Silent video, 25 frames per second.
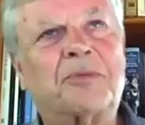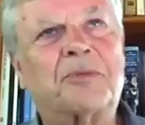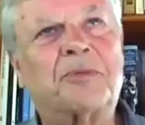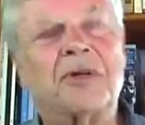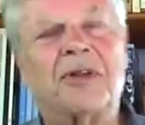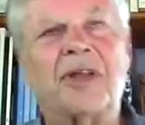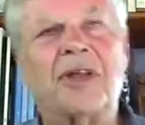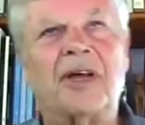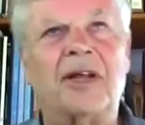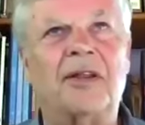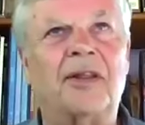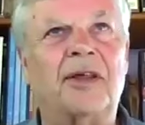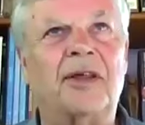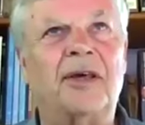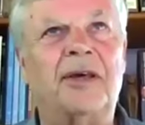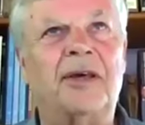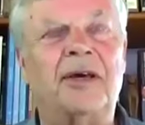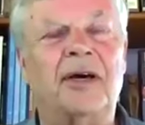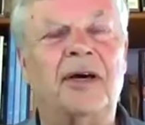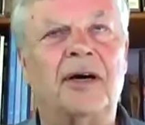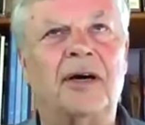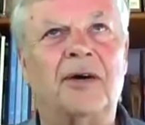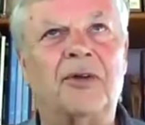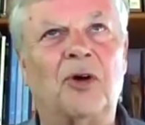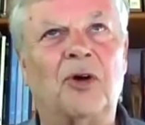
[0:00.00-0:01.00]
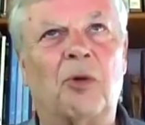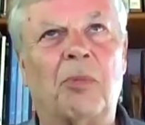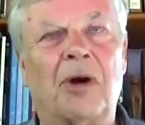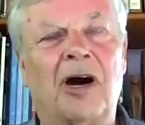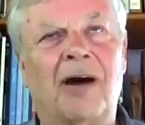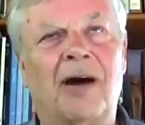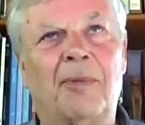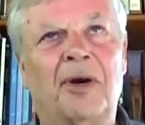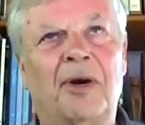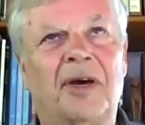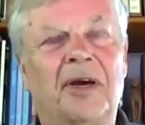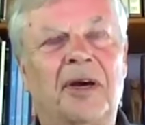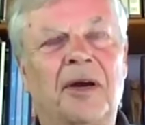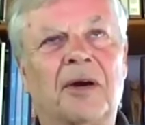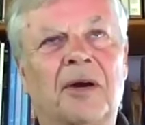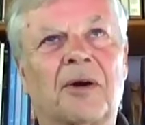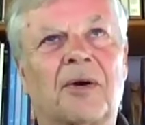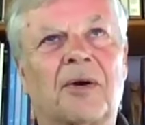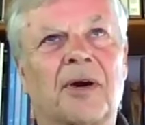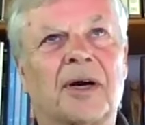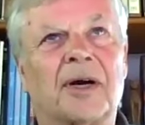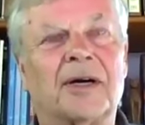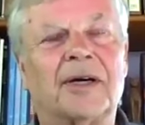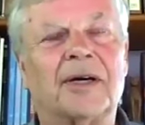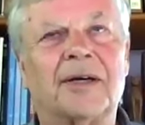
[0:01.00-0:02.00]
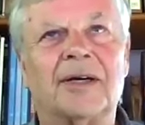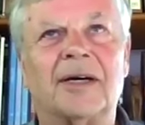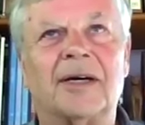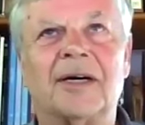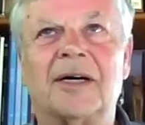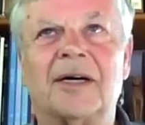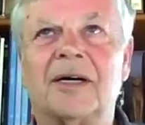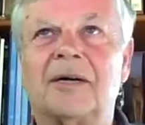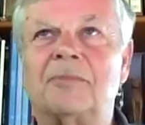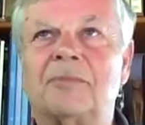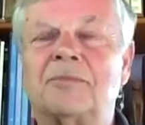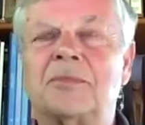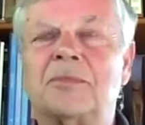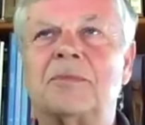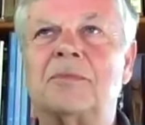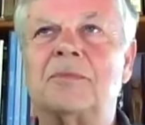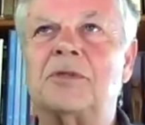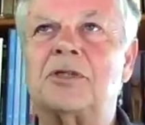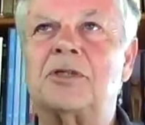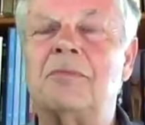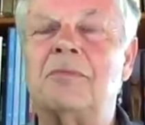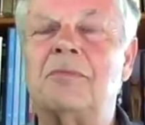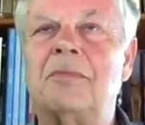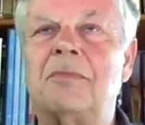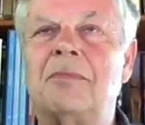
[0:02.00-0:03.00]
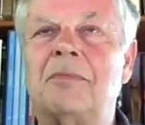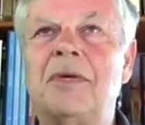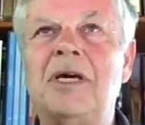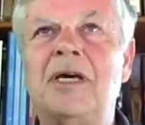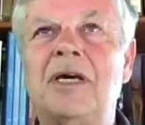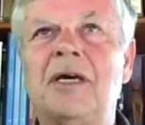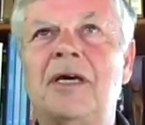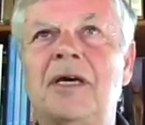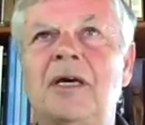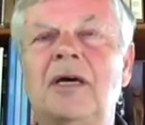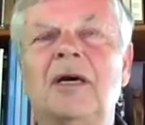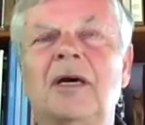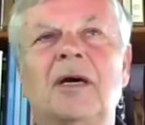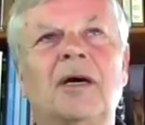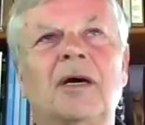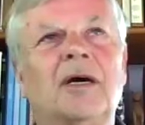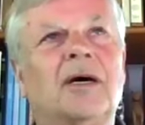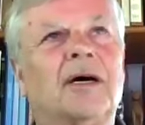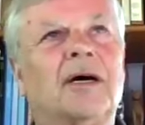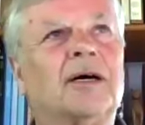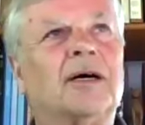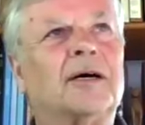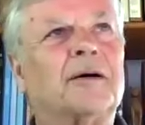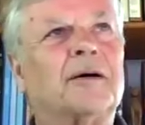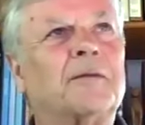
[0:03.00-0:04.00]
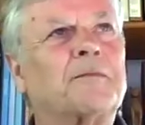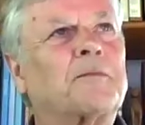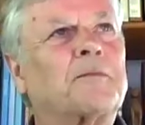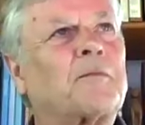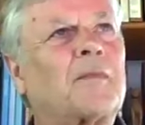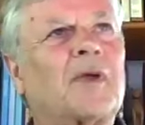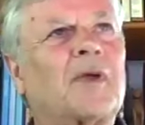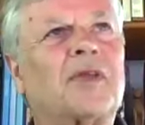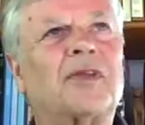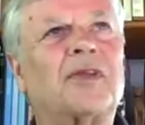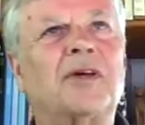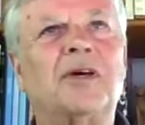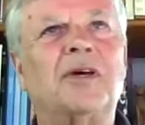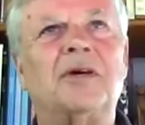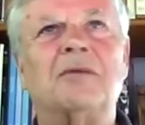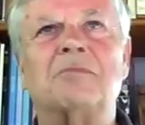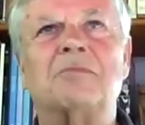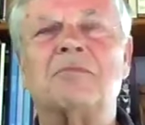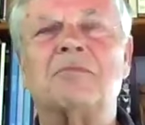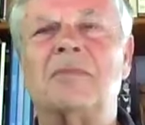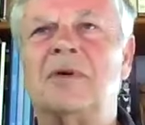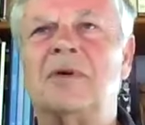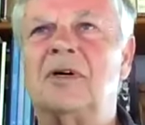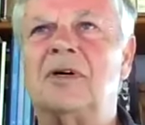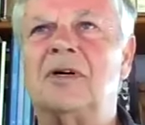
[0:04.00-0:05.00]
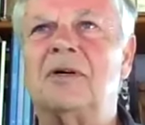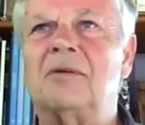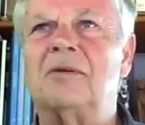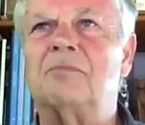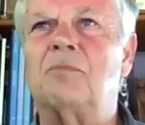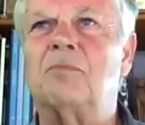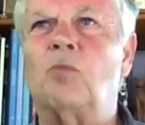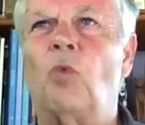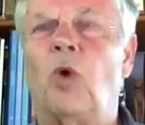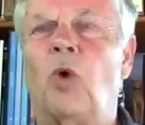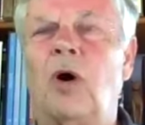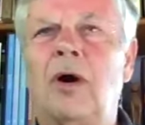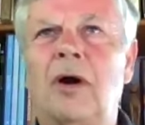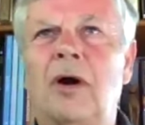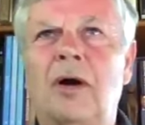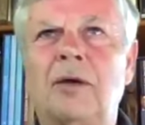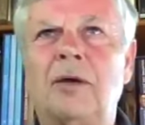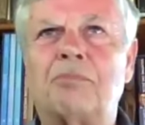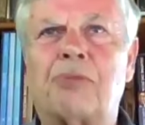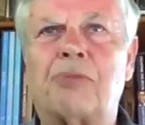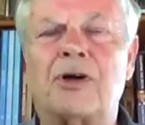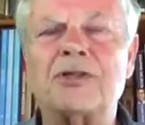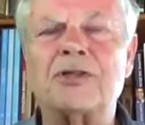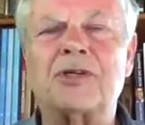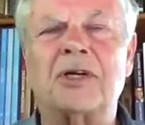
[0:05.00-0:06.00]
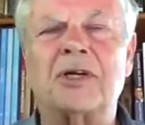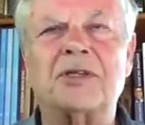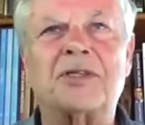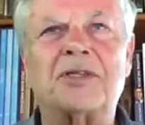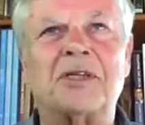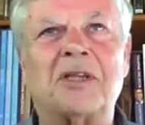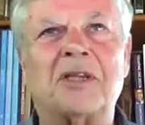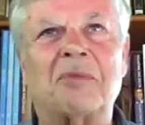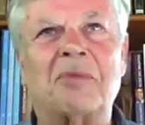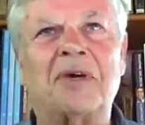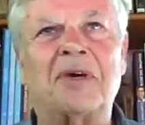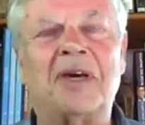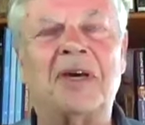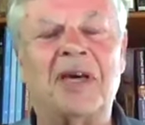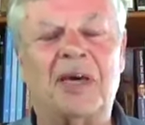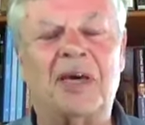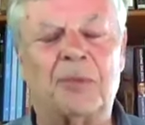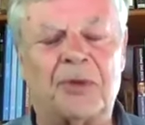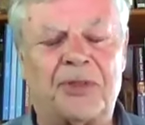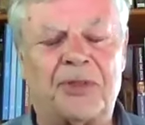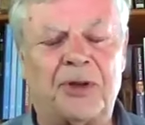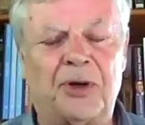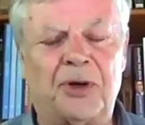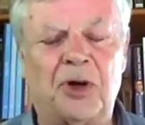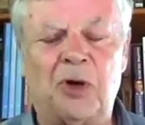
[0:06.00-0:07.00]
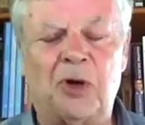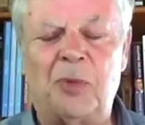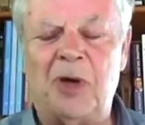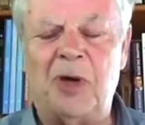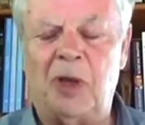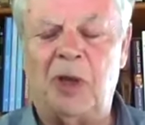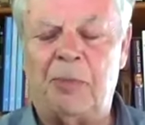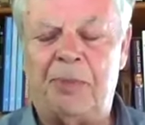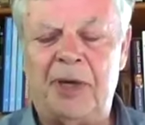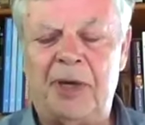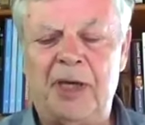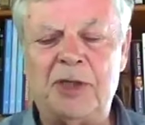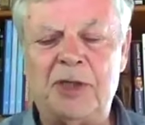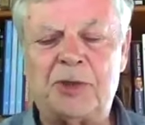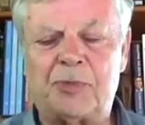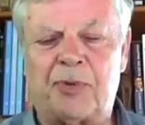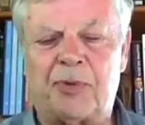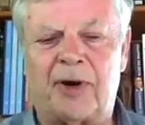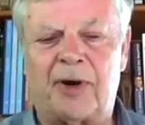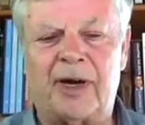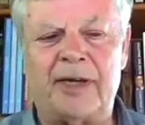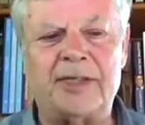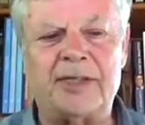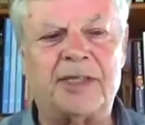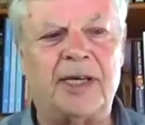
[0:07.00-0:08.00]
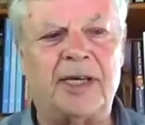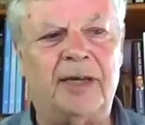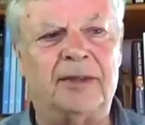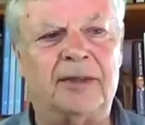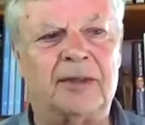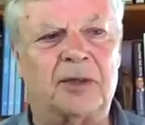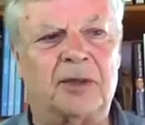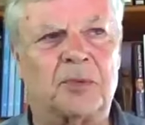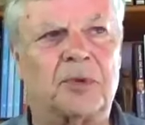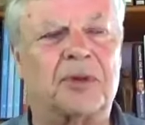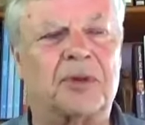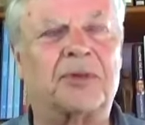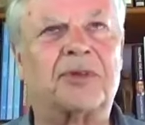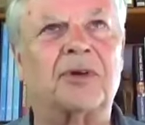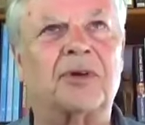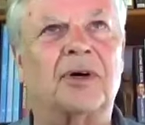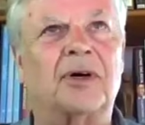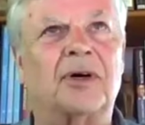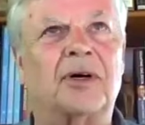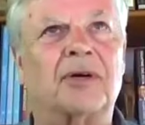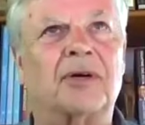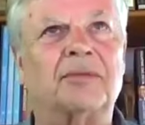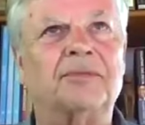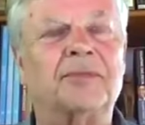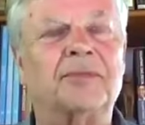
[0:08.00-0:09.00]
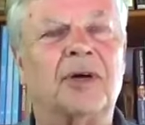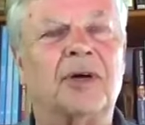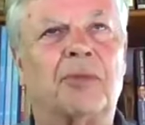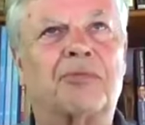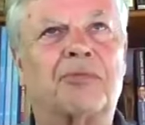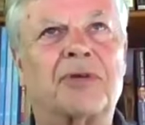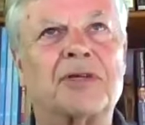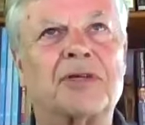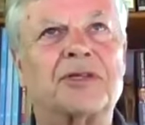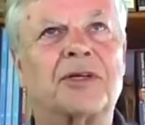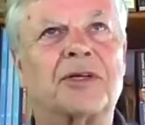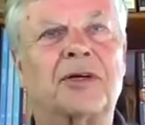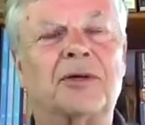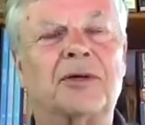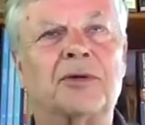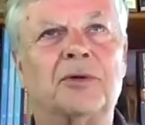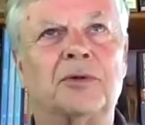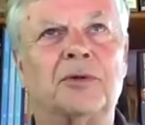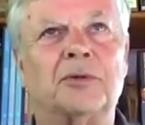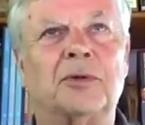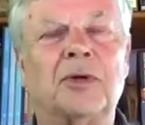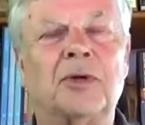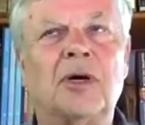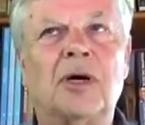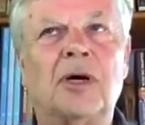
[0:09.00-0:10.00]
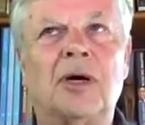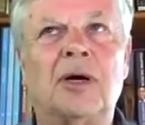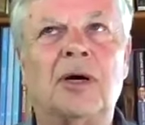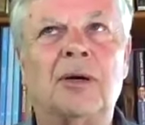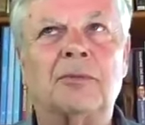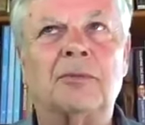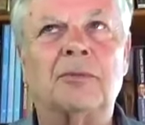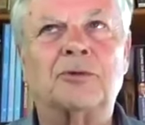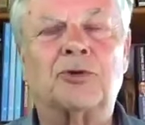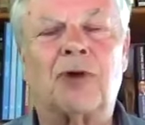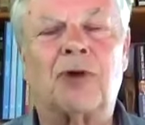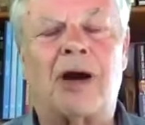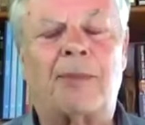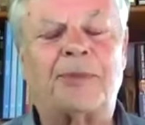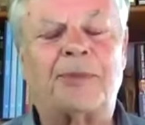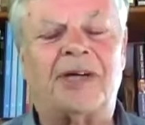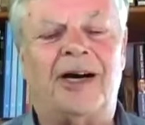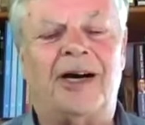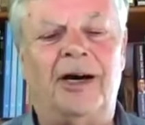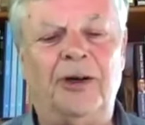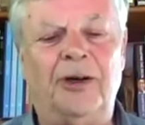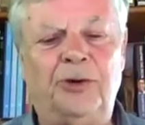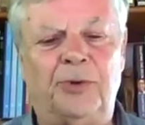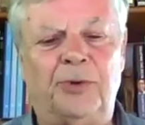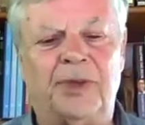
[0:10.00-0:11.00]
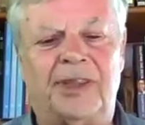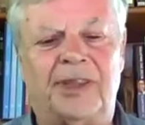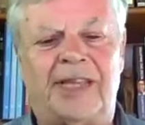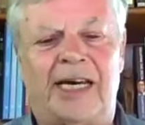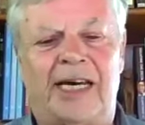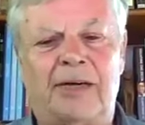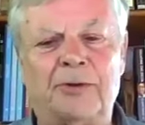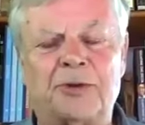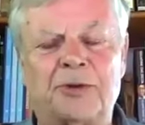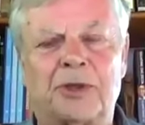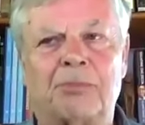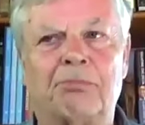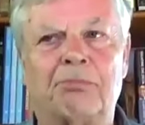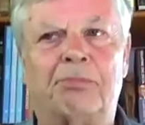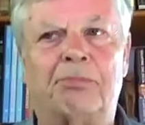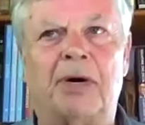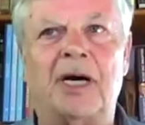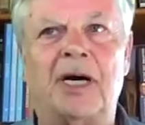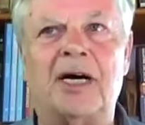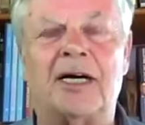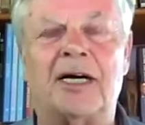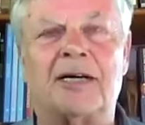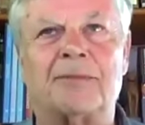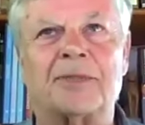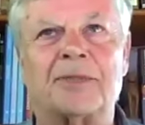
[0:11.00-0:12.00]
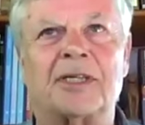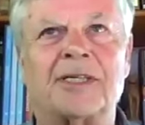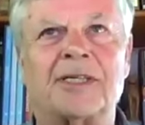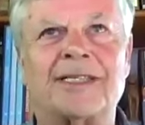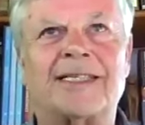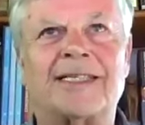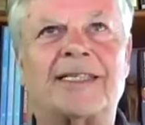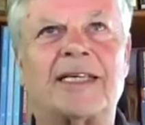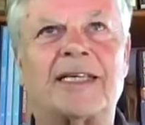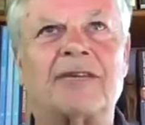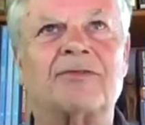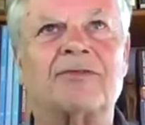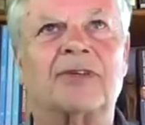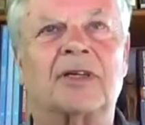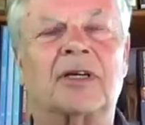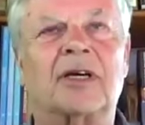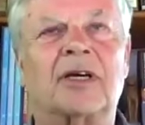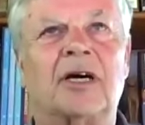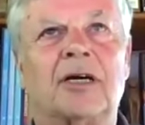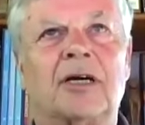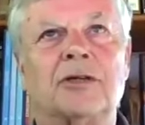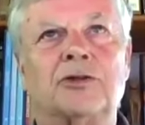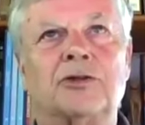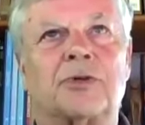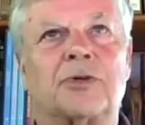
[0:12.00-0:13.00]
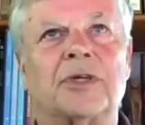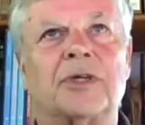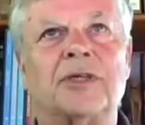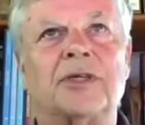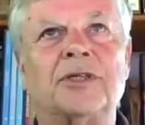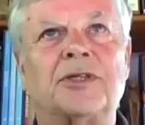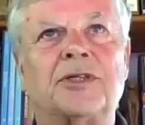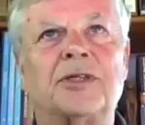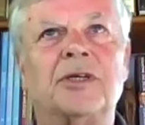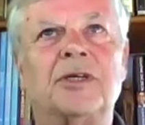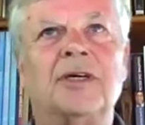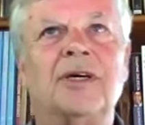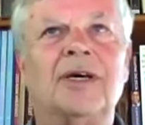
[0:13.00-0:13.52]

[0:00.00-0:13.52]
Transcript: then the Obama era. To me, the presidency that began with the Nobel Peace Prize ended with a president who dropped 100,000 bombs on 7 countries,